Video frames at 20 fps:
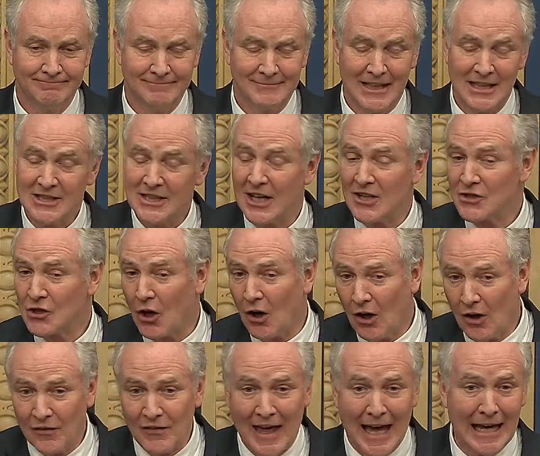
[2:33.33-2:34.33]
It does
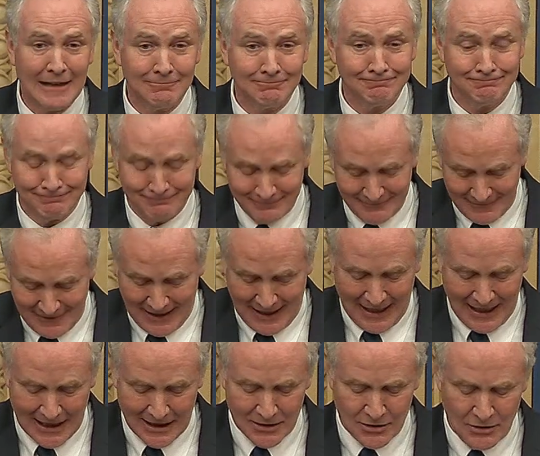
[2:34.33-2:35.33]
all that
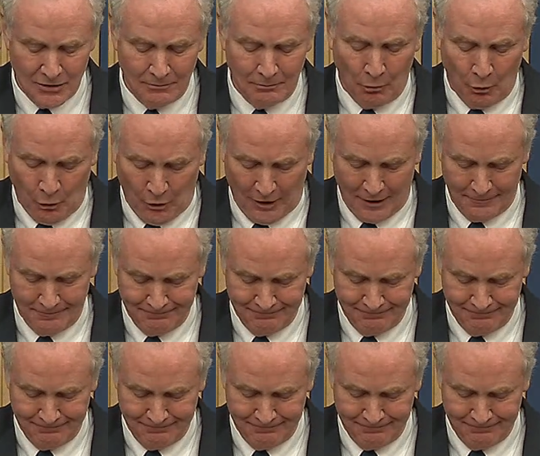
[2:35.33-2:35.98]
and more.